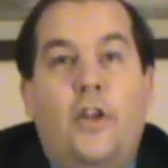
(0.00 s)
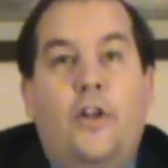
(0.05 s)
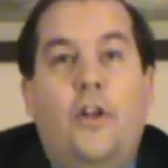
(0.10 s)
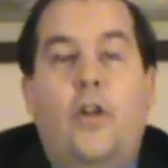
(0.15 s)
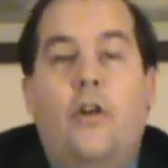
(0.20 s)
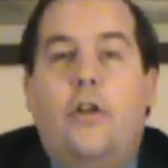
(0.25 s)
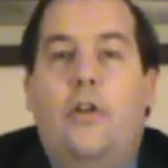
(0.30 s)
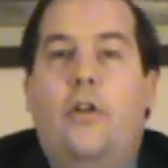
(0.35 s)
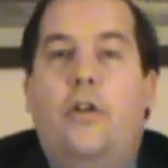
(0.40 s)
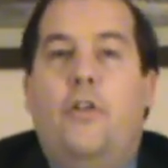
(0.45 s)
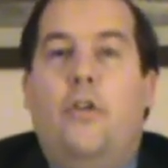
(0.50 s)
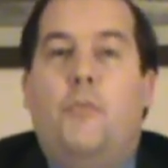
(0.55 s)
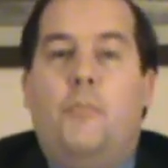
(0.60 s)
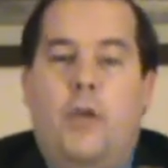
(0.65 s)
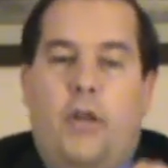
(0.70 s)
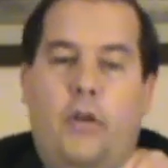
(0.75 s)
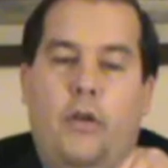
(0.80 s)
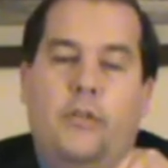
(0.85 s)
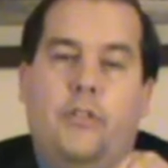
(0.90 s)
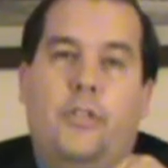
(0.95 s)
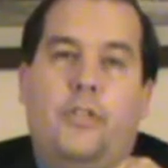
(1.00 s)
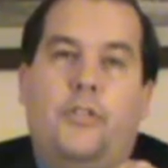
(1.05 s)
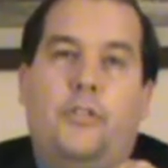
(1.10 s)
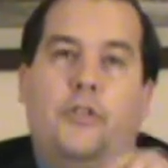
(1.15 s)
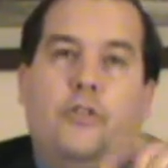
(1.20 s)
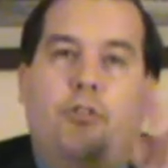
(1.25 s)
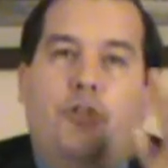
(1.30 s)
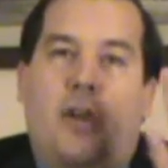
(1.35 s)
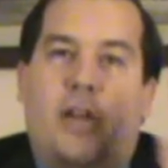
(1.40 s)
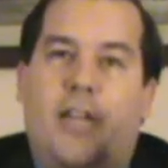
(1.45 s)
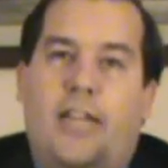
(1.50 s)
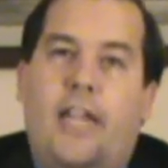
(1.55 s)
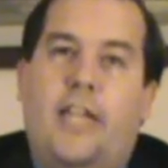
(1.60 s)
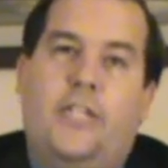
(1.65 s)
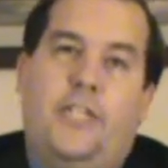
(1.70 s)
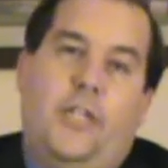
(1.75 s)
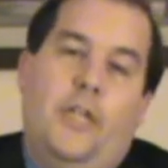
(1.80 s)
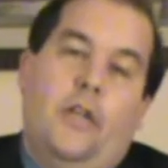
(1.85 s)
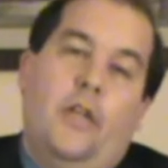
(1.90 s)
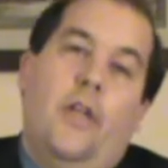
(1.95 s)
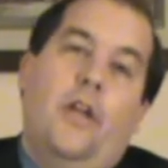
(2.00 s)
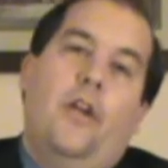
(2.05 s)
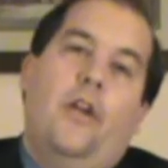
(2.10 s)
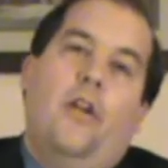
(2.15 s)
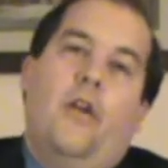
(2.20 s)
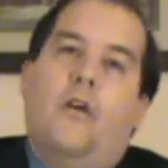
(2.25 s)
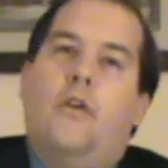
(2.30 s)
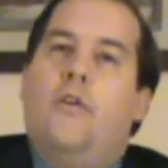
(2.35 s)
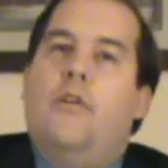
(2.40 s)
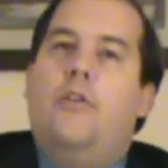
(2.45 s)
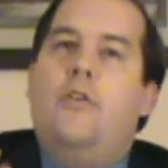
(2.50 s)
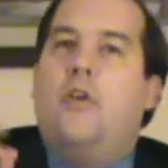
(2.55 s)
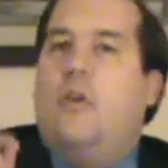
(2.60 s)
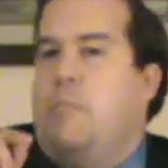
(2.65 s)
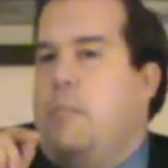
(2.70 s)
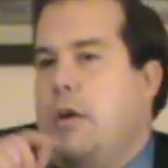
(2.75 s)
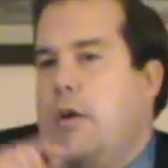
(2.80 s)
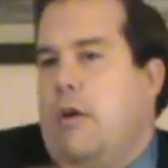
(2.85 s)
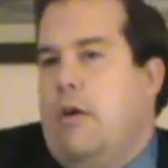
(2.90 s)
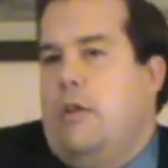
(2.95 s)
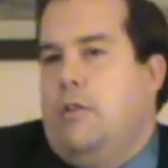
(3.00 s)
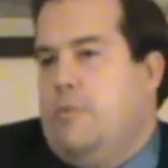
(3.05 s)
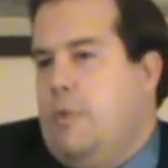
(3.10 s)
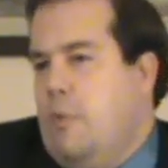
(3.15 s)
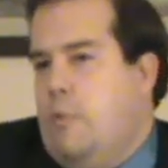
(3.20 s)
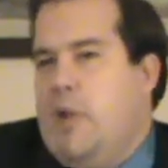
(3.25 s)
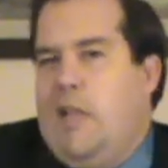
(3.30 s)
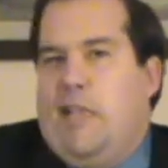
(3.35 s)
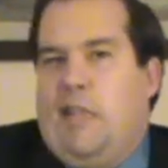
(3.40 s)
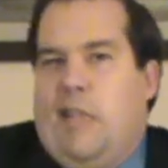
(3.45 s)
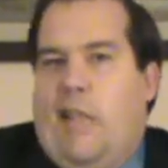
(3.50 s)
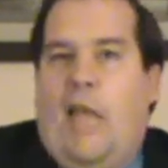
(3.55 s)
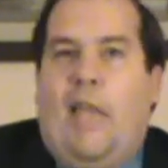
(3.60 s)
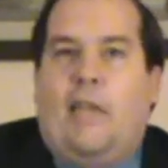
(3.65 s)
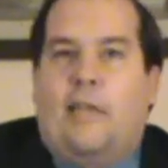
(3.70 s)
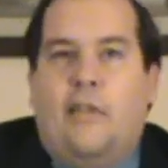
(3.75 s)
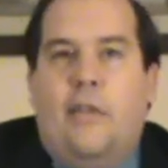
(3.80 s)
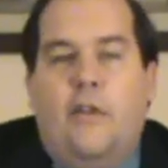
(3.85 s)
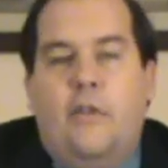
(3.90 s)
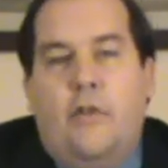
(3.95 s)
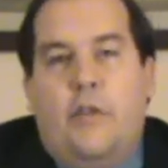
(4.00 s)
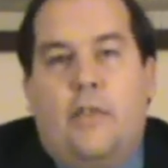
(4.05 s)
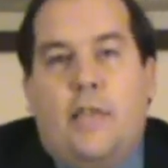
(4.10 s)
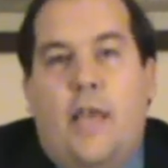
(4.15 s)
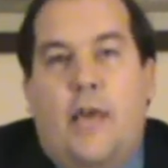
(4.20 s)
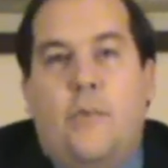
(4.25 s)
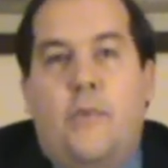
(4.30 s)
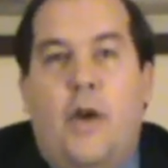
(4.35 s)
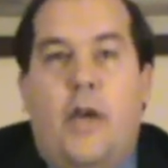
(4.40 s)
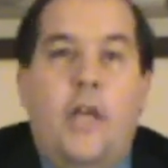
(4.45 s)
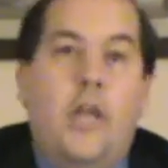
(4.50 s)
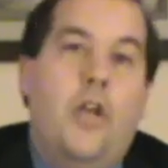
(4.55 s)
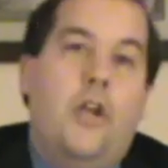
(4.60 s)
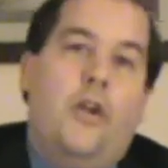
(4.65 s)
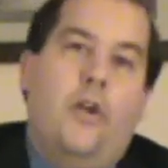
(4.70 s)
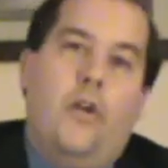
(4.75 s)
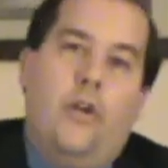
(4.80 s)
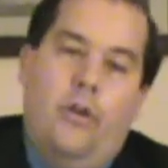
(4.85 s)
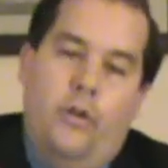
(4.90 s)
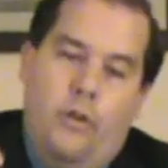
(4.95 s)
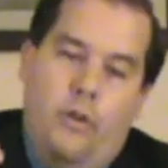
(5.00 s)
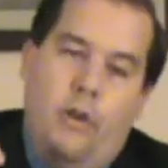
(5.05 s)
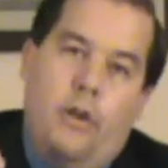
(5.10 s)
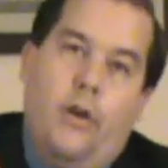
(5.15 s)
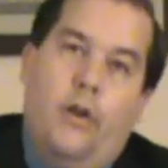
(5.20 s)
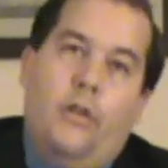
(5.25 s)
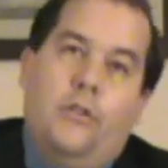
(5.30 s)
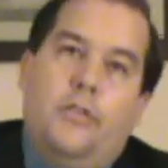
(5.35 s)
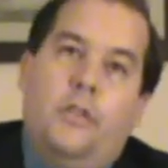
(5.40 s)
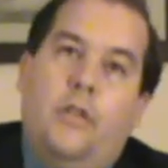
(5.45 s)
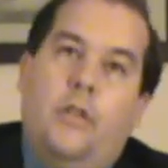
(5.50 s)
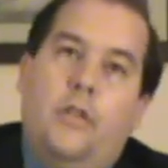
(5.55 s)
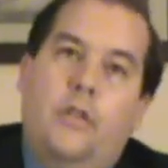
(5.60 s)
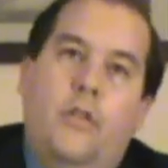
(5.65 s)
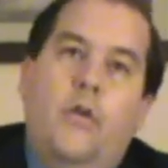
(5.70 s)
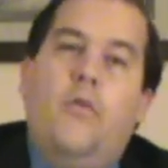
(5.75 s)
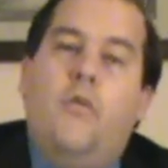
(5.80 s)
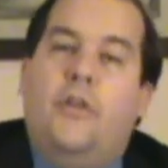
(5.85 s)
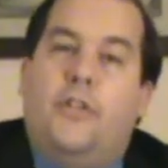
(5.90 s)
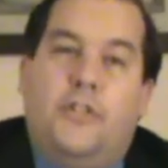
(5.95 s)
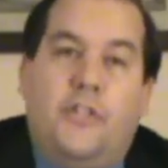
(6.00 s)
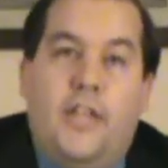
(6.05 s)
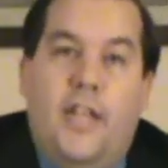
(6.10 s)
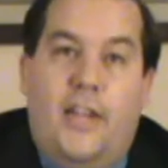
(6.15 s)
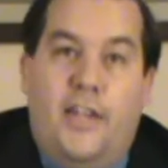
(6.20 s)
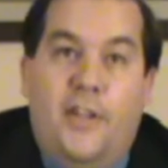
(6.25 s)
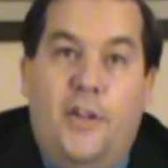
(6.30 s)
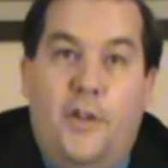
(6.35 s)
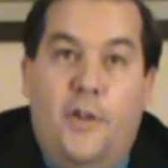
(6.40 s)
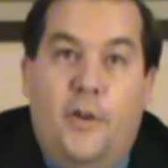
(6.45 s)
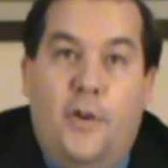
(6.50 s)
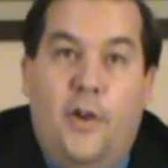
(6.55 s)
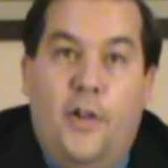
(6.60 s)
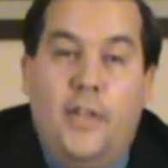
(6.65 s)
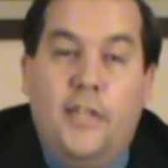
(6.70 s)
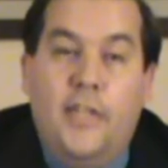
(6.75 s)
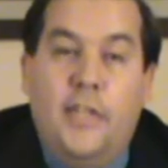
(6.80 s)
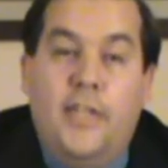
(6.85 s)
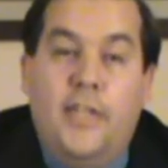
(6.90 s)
You're not going to do it because it's your tradition. You're not going to do it because, well, we like to do it that way. You're going to do it because the Lord said to do it.